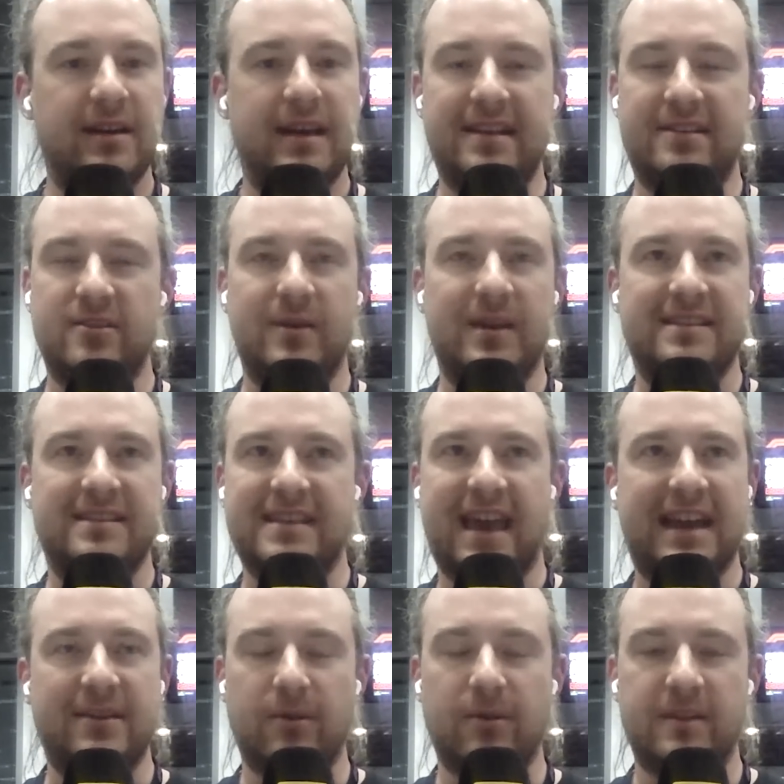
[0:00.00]
doing
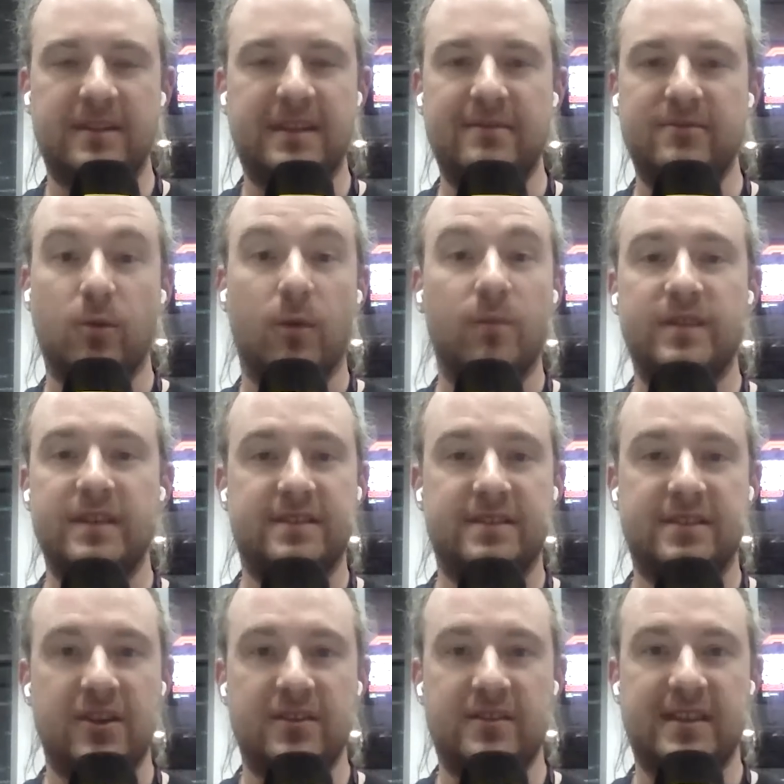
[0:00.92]
exactly what the teams wanted
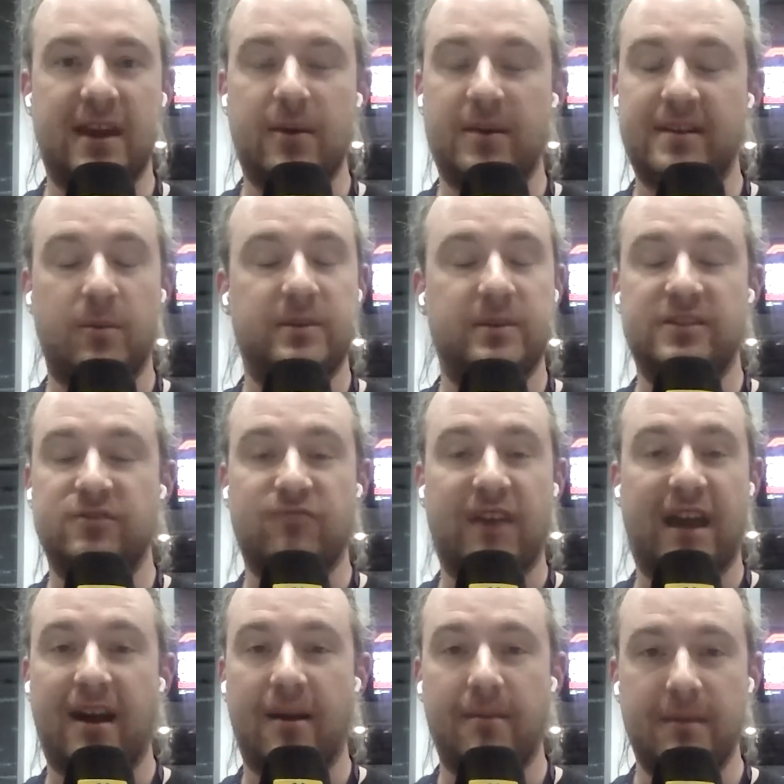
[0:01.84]
to do today, which is
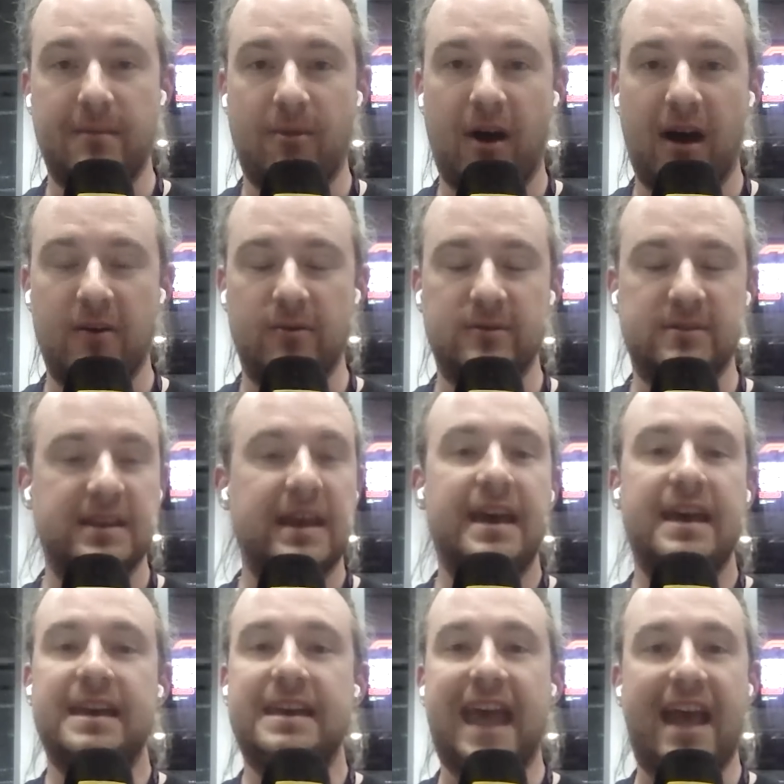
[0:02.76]
rack up the miles,
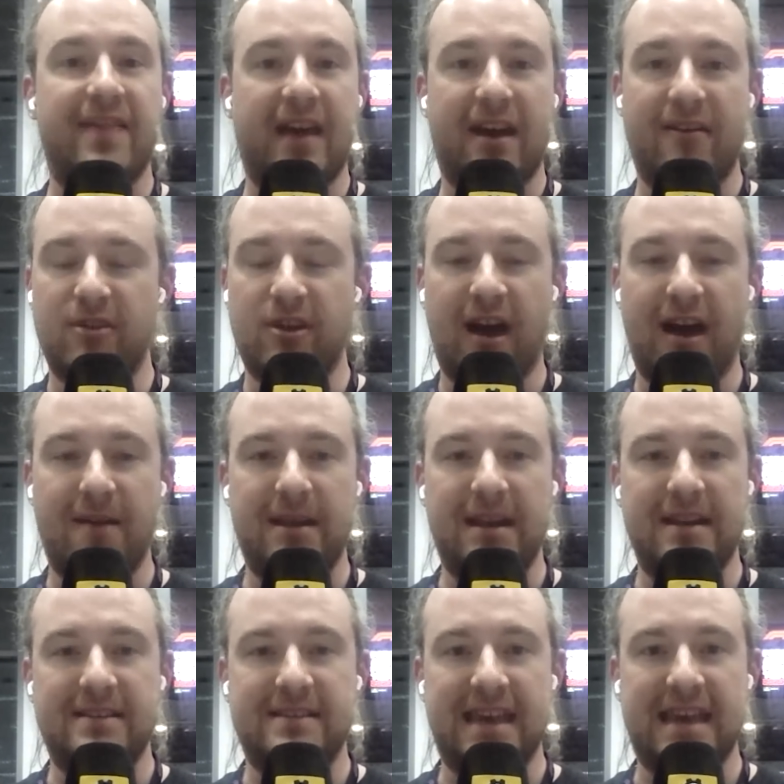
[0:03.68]
get that
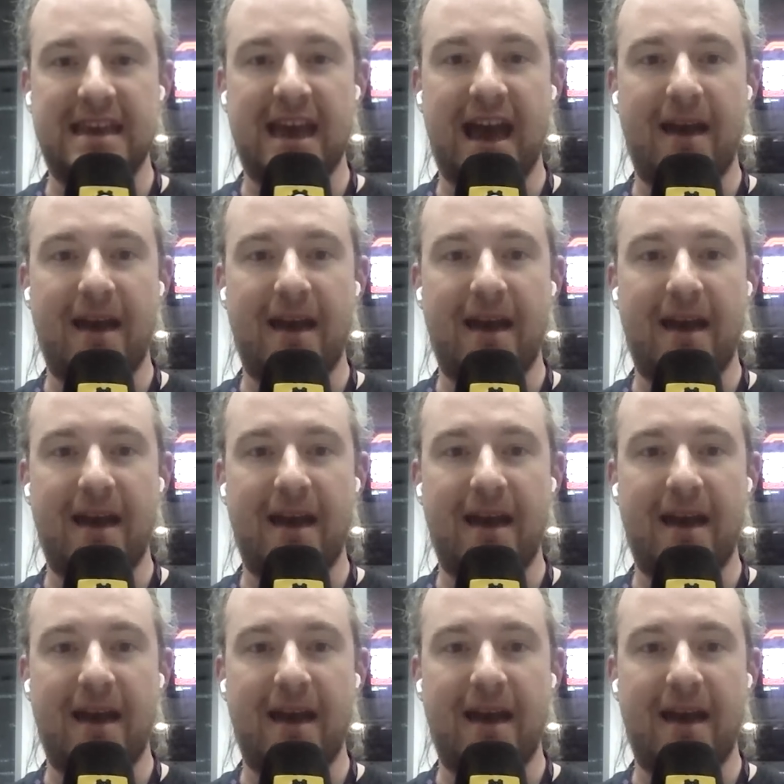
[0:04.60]
reliability